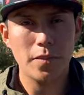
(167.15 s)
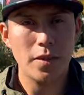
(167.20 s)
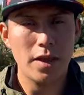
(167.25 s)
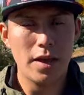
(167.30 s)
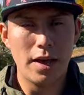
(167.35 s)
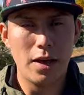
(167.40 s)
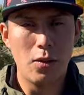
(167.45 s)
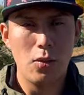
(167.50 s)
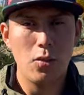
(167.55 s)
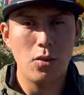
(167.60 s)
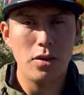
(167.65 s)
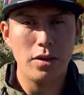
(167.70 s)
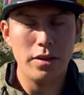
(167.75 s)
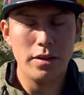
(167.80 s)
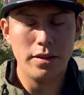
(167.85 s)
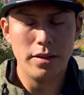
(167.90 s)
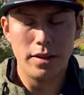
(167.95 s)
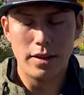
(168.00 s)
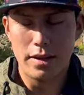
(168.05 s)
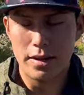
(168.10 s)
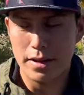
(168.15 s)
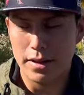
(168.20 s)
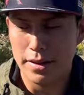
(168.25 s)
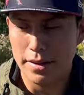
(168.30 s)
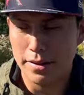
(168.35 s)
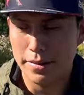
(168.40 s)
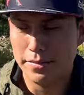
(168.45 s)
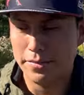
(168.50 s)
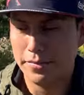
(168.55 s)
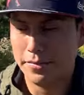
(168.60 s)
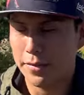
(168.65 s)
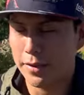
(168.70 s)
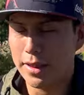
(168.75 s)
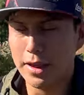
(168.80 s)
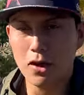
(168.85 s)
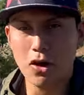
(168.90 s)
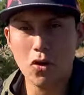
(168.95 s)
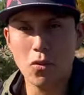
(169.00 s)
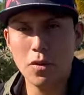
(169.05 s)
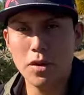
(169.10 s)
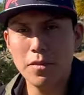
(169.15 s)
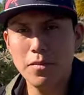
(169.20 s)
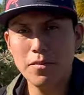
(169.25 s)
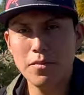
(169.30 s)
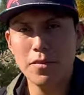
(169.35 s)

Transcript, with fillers: I would um, take over.